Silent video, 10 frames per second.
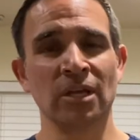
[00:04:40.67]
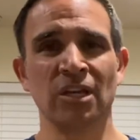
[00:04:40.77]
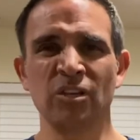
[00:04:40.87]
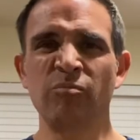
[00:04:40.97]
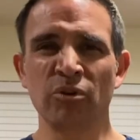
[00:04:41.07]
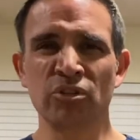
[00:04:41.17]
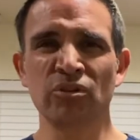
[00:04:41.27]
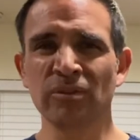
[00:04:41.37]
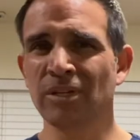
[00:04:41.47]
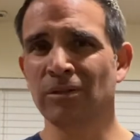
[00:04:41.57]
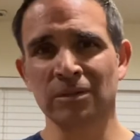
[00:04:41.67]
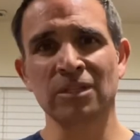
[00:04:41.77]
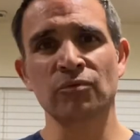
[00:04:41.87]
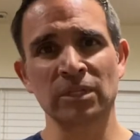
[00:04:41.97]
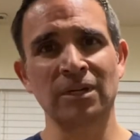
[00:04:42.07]
You push too little and
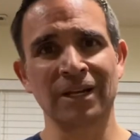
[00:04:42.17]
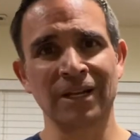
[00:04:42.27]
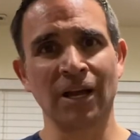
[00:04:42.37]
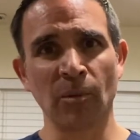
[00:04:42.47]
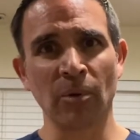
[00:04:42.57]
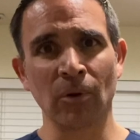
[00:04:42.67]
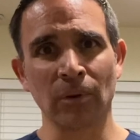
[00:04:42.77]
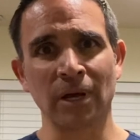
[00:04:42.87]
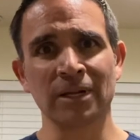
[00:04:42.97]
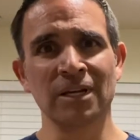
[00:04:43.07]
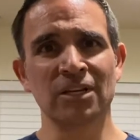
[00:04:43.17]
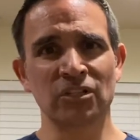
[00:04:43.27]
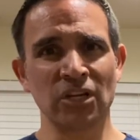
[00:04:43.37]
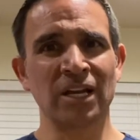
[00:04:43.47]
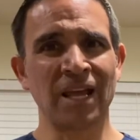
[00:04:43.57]
it's really not going to help a whole lot. So
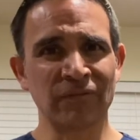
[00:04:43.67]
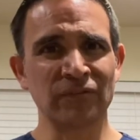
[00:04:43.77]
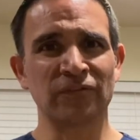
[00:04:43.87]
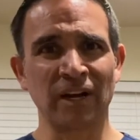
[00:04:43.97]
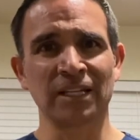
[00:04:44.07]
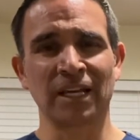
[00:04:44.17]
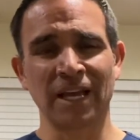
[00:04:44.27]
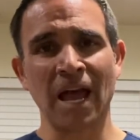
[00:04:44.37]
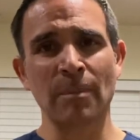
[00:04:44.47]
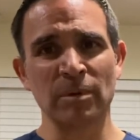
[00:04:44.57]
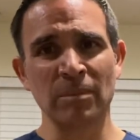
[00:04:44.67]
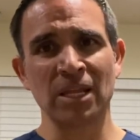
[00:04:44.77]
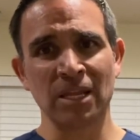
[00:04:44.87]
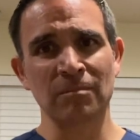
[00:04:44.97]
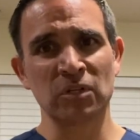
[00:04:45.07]
you're going to have to find like a happy
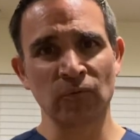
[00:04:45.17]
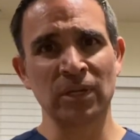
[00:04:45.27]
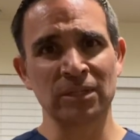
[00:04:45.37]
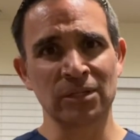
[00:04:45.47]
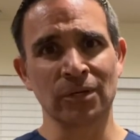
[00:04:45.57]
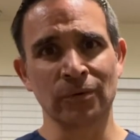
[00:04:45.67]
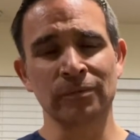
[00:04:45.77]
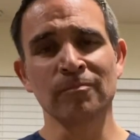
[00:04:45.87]
medium between the two.